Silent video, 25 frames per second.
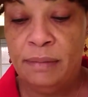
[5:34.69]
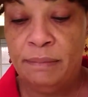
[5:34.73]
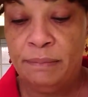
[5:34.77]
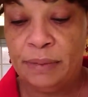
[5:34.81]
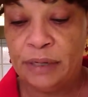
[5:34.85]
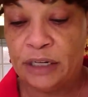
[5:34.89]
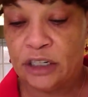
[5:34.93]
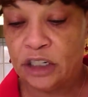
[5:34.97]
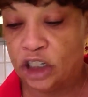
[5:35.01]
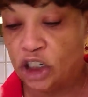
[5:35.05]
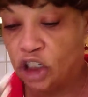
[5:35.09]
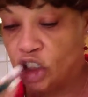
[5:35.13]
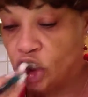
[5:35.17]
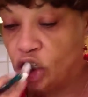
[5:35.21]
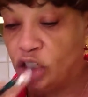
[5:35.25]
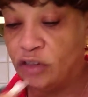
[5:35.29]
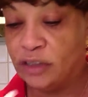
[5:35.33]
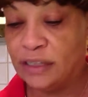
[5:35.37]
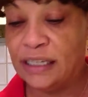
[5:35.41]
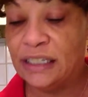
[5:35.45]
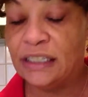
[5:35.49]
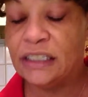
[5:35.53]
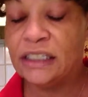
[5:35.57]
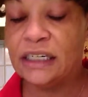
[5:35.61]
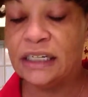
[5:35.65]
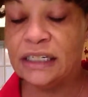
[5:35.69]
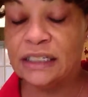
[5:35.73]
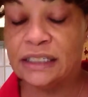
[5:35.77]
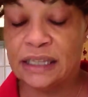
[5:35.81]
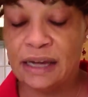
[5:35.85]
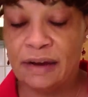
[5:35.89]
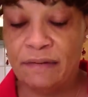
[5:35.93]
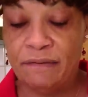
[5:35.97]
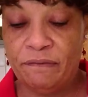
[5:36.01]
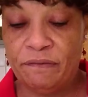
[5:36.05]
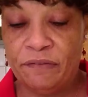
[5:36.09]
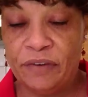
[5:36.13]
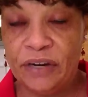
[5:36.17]
because this is
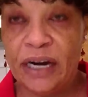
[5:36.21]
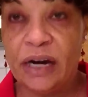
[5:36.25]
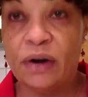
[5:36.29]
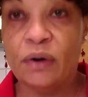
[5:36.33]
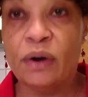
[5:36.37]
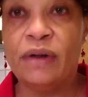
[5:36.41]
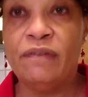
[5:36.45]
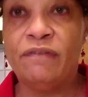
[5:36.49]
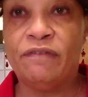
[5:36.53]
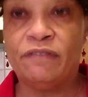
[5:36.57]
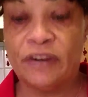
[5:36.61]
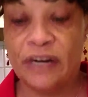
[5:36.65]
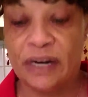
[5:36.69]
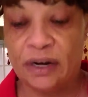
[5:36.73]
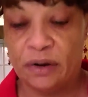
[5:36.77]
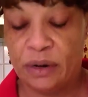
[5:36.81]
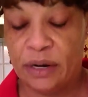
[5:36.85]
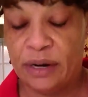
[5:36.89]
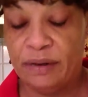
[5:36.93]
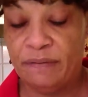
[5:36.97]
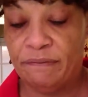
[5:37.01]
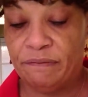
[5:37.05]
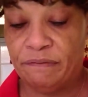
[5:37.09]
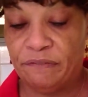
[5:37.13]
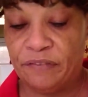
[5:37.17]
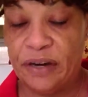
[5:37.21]
a very, very,